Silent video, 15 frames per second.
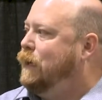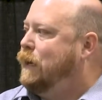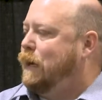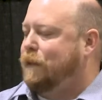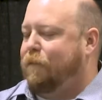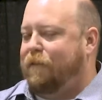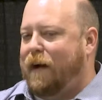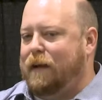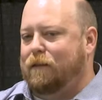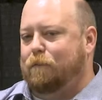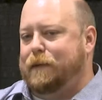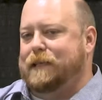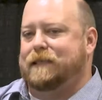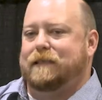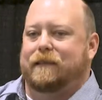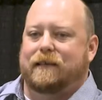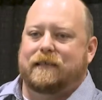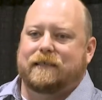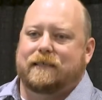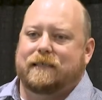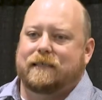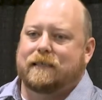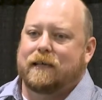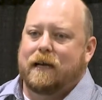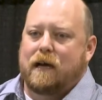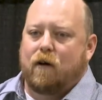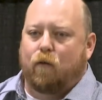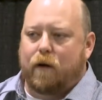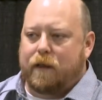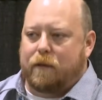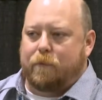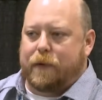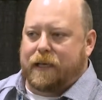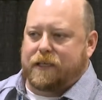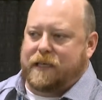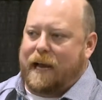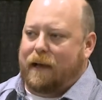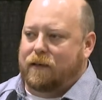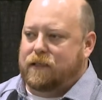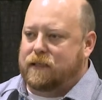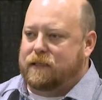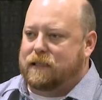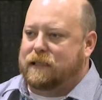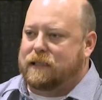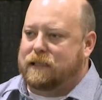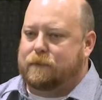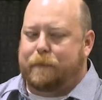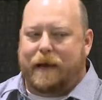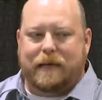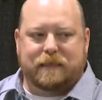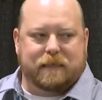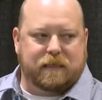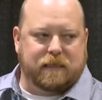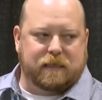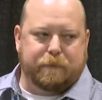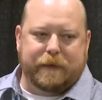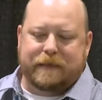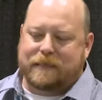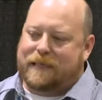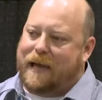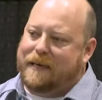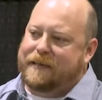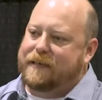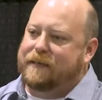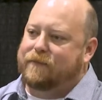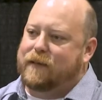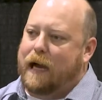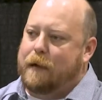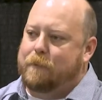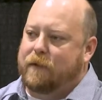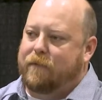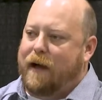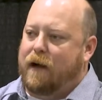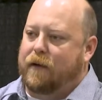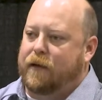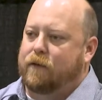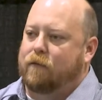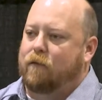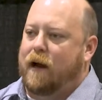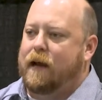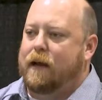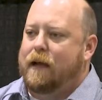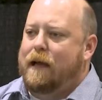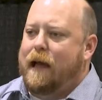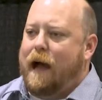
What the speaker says: And the final piece of this is, one of the big challenges in this space has just been this idea of time to value, right?